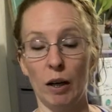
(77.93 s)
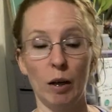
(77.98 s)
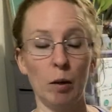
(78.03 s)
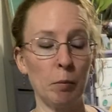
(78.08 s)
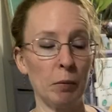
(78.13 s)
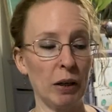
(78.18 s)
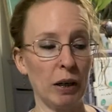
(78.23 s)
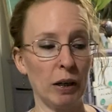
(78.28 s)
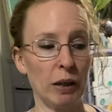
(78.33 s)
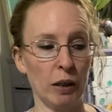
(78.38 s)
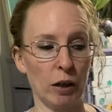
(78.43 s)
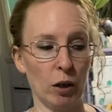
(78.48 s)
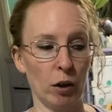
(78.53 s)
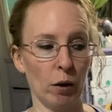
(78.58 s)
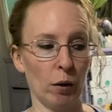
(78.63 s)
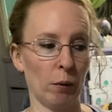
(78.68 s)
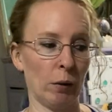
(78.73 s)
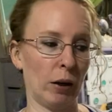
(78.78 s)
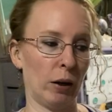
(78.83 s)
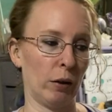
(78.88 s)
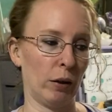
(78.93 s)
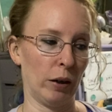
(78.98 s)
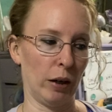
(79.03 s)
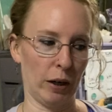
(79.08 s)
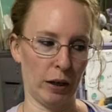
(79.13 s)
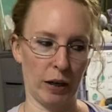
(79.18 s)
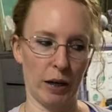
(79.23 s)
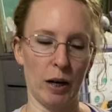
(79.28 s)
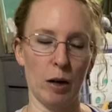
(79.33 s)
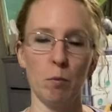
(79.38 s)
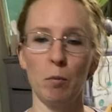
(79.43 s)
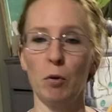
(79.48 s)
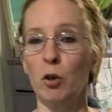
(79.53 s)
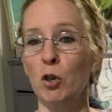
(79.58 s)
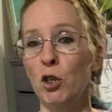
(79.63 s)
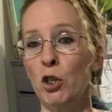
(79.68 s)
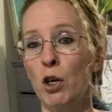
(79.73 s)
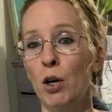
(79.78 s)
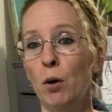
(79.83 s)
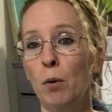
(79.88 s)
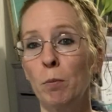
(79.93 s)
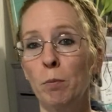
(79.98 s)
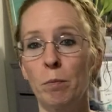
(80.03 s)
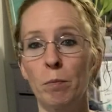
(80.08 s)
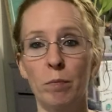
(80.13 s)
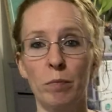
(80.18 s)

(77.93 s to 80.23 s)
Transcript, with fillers: and I'm getting there around 9 a.m. or so.